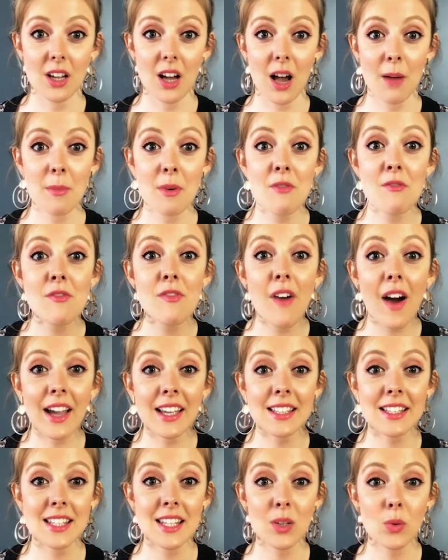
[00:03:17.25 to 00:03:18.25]
I'm
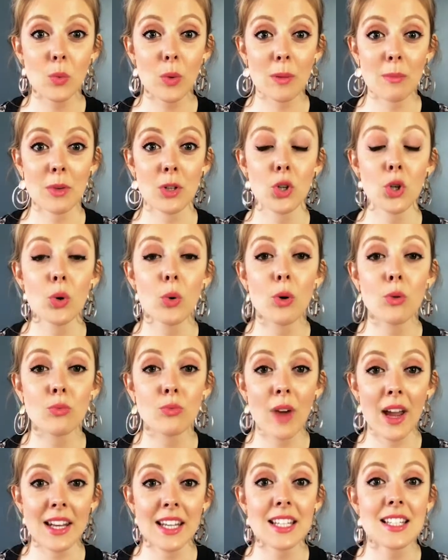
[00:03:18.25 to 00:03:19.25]
inviting women who are
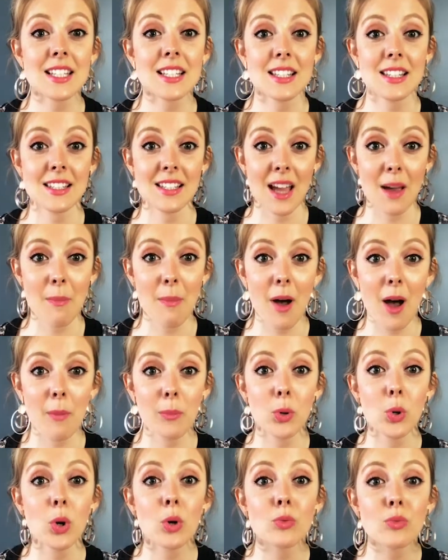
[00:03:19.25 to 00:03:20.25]
ready to step up,
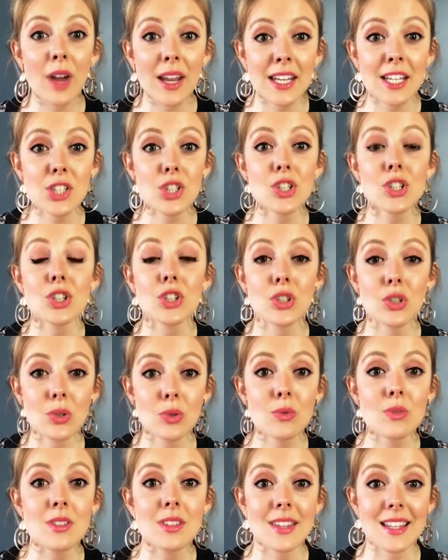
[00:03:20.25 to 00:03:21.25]
who are ready to
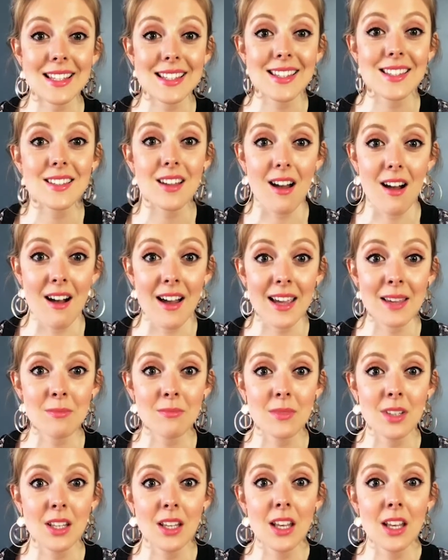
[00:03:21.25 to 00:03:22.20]
use this time,